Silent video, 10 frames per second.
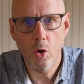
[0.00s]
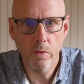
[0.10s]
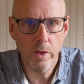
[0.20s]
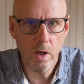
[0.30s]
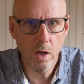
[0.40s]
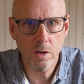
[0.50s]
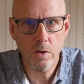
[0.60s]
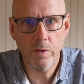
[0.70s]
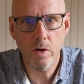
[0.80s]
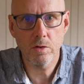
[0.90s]
over the years,
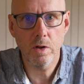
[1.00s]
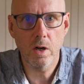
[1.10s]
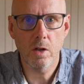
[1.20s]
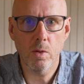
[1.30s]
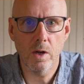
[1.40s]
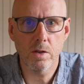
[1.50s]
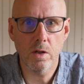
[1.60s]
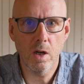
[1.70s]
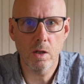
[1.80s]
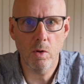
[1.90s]
I've found training twice a
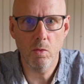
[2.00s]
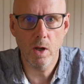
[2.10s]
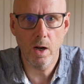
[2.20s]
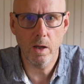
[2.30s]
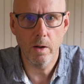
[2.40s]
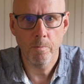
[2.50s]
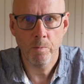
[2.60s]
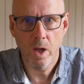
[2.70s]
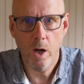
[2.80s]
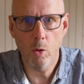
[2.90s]
day to be really
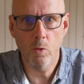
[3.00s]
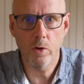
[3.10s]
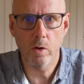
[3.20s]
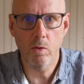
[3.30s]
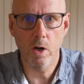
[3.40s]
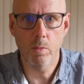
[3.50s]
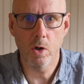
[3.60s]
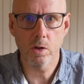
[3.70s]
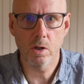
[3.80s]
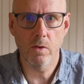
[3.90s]
helpful and really
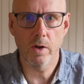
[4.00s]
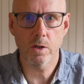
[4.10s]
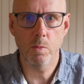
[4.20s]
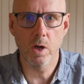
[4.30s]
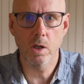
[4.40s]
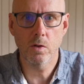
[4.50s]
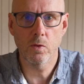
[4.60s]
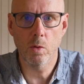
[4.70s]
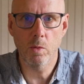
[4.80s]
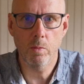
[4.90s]
positive experience
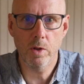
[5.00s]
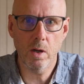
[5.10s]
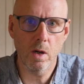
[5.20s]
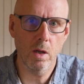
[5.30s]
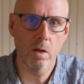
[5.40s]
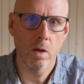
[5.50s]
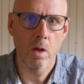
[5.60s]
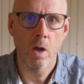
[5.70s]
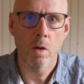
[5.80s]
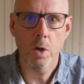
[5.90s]
for me, particularly
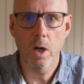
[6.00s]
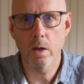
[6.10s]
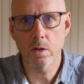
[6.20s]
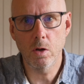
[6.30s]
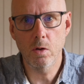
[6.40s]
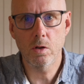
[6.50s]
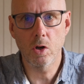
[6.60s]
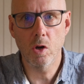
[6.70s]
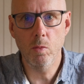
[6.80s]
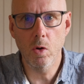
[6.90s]
partly as I used to
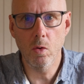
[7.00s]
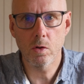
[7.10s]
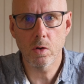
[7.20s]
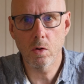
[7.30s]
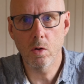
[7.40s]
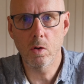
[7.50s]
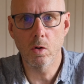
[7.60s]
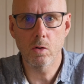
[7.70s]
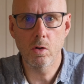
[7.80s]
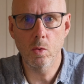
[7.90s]
commute, so I could
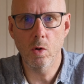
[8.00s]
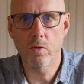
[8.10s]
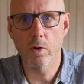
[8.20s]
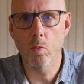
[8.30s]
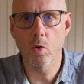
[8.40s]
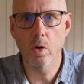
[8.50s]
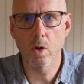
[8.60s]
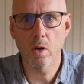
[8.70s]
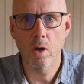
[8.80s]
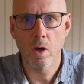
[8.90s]
go to and from
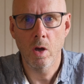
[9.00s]
work,